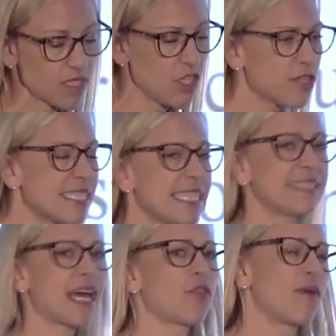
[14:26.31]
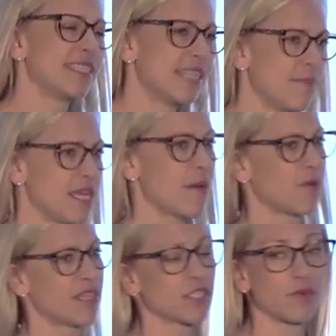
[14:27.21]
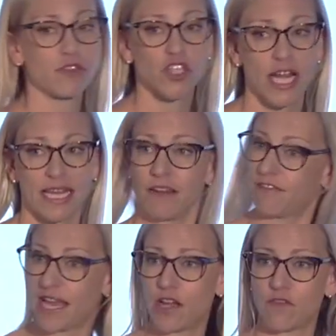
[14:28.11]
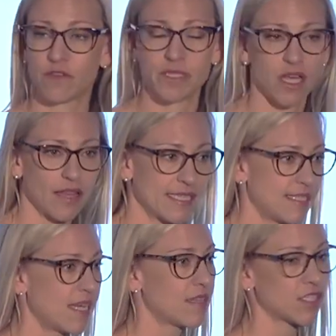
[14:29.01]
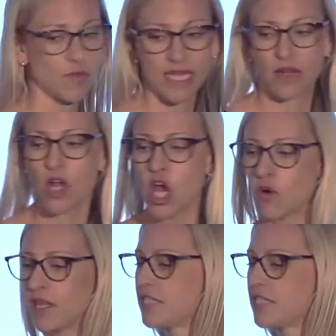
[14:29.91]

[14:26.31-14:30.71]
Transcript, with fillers: You can see Southwest hit me up with this when I was trying to get a flight home from Salt Lake City this weekend when they